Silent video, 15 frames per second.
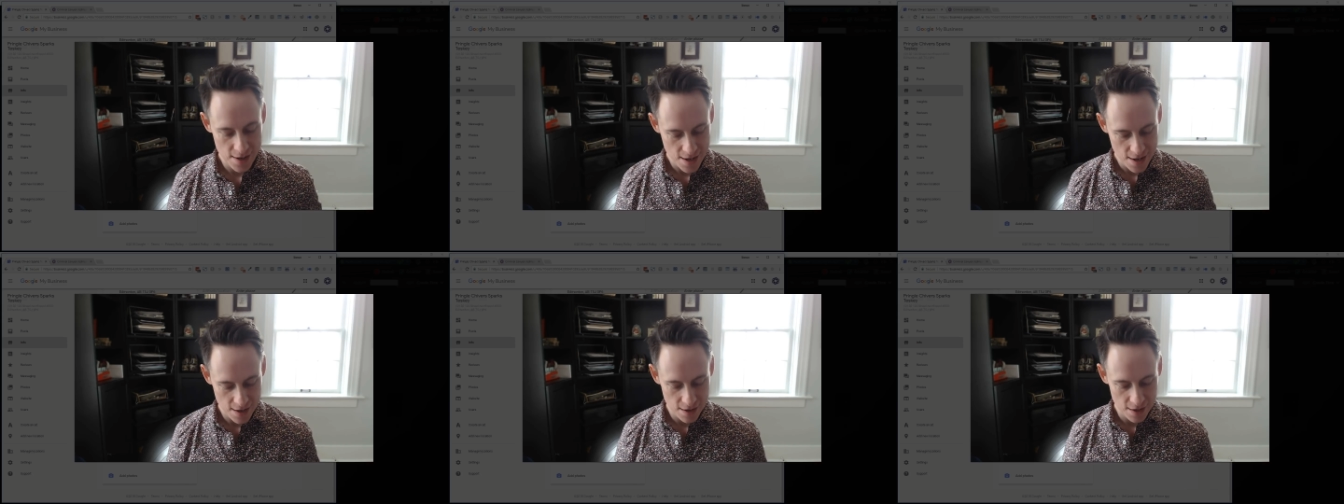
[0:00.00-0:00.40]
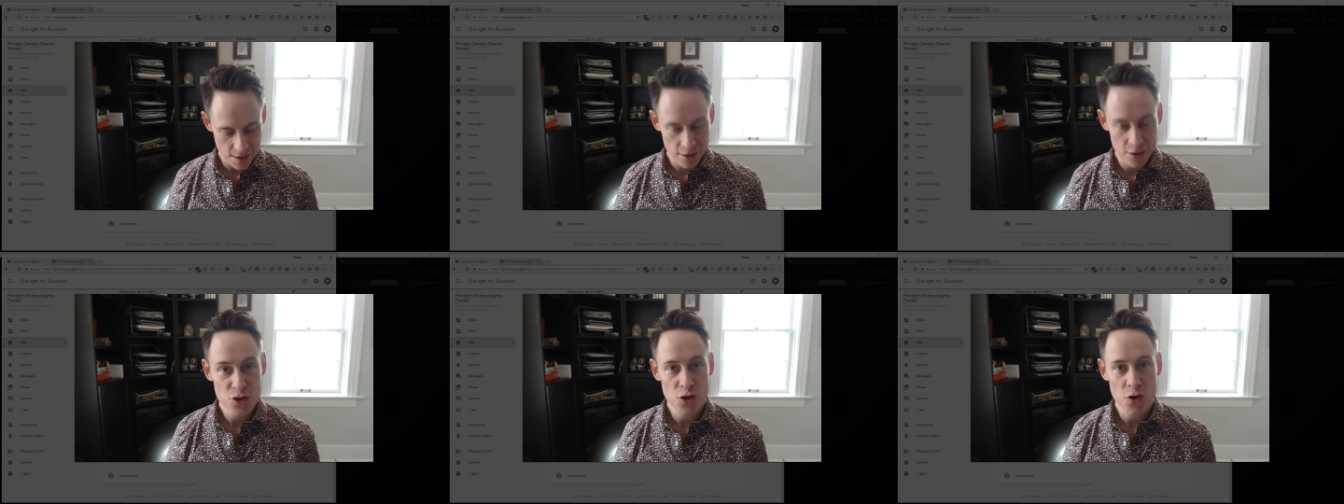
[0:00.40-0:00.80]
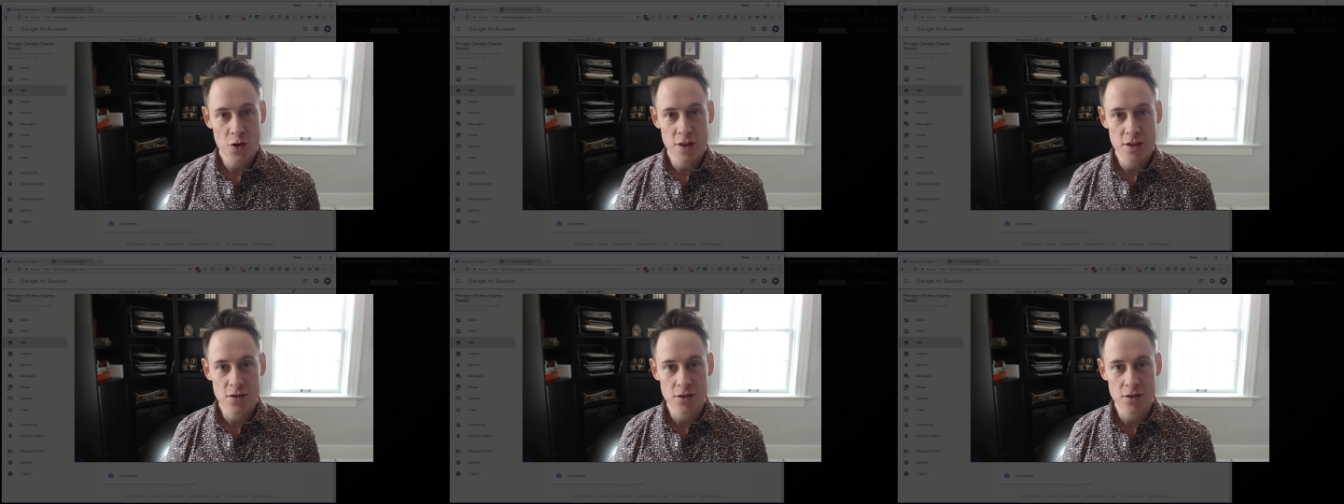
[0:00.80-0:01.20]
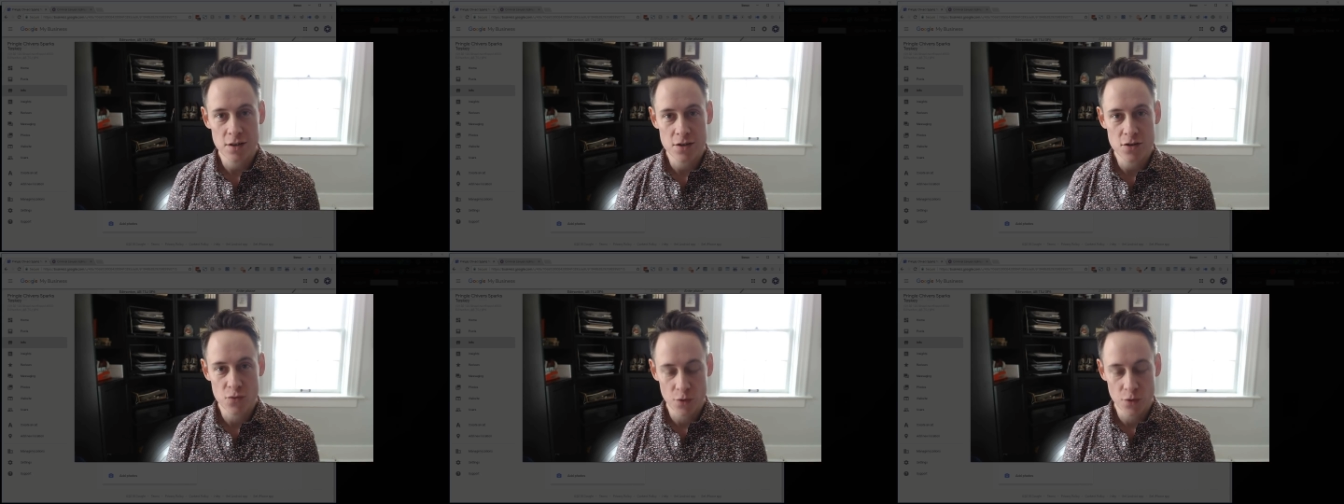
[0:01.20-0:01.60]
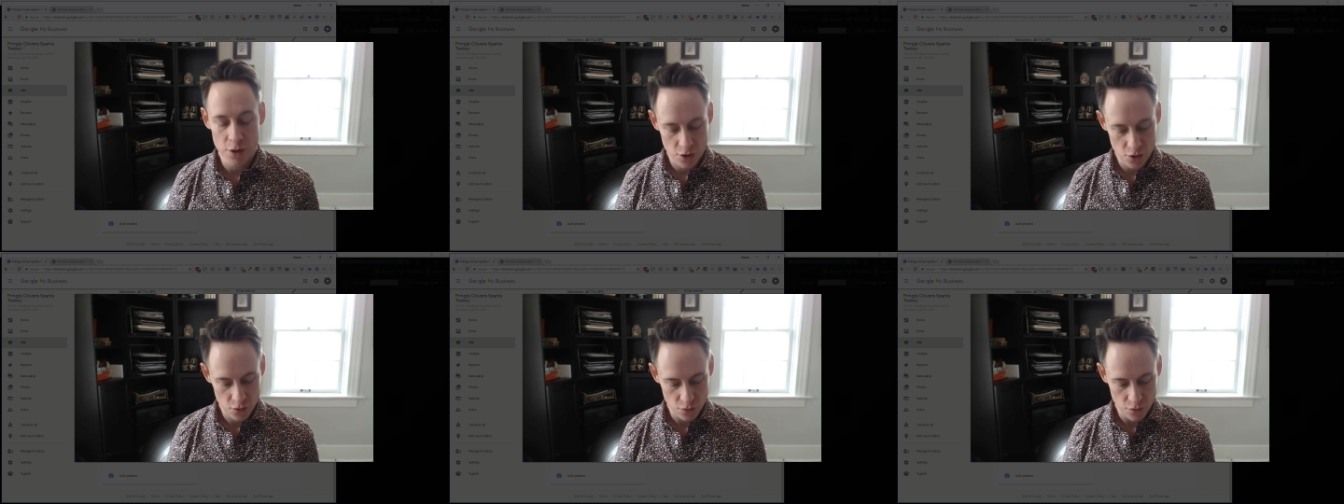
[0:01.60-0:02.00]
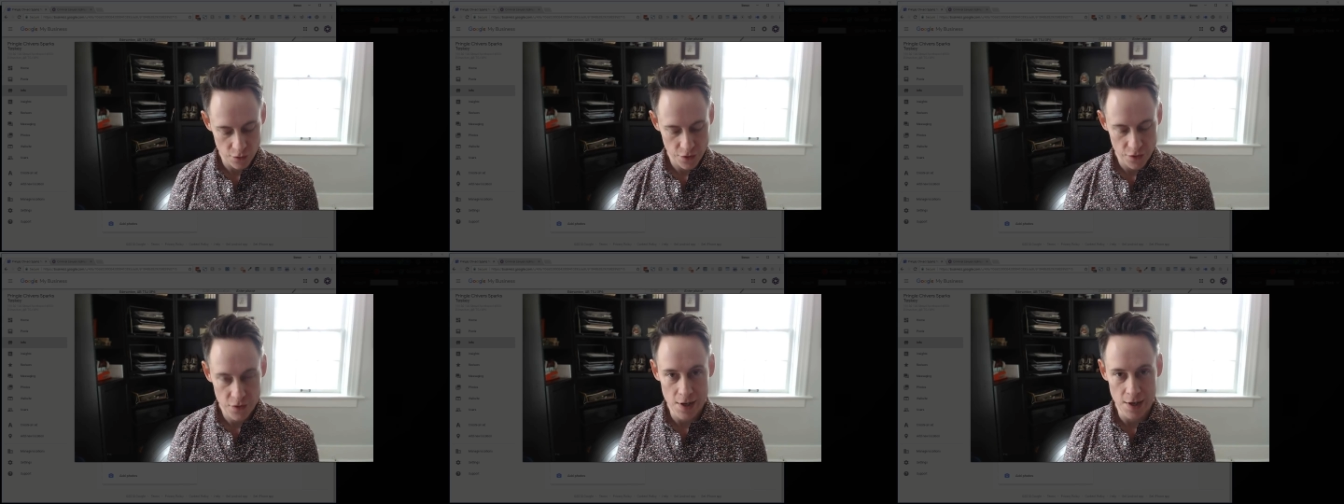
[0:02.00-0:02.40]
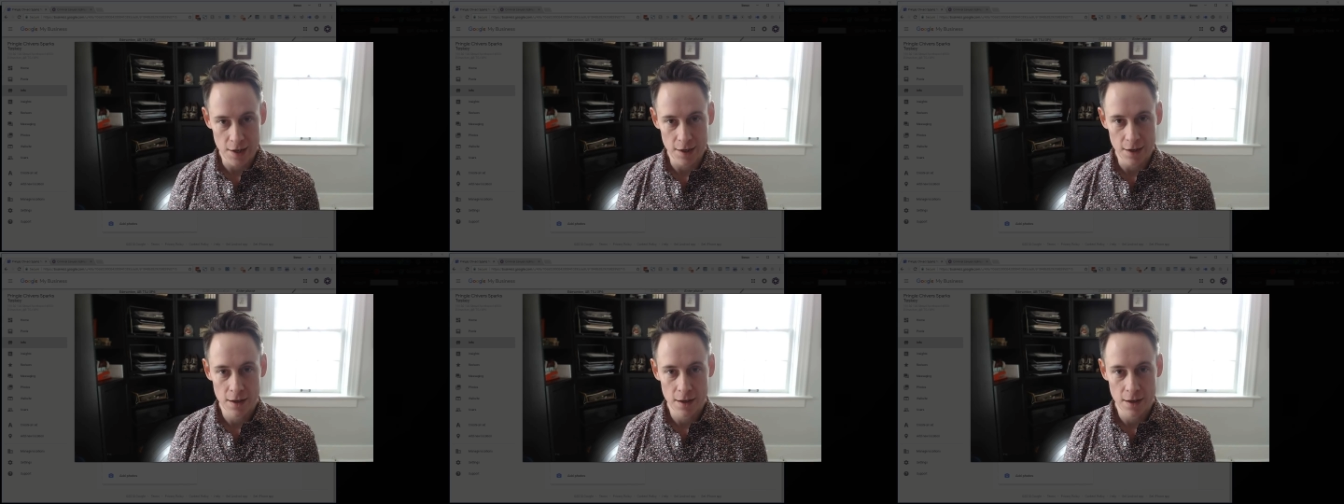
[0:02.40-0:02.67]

I'm going to show you this really cool thing.